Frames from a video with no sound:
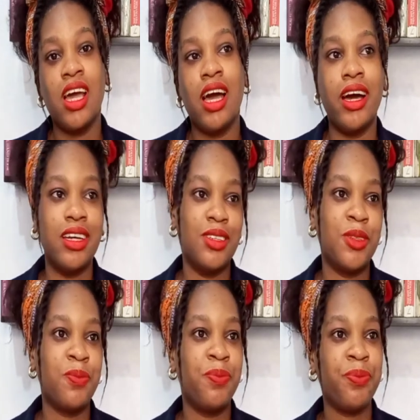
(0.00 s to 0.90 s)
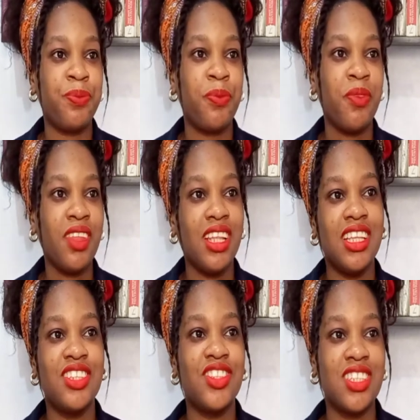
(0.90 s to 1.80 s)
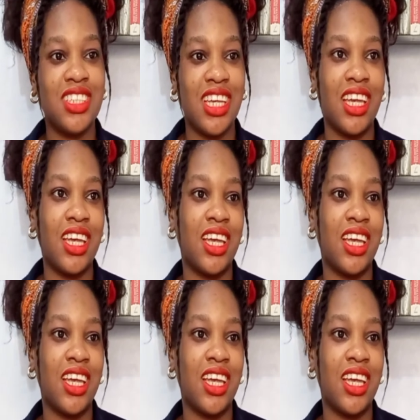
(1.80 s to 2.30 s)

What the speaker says: And let's just say,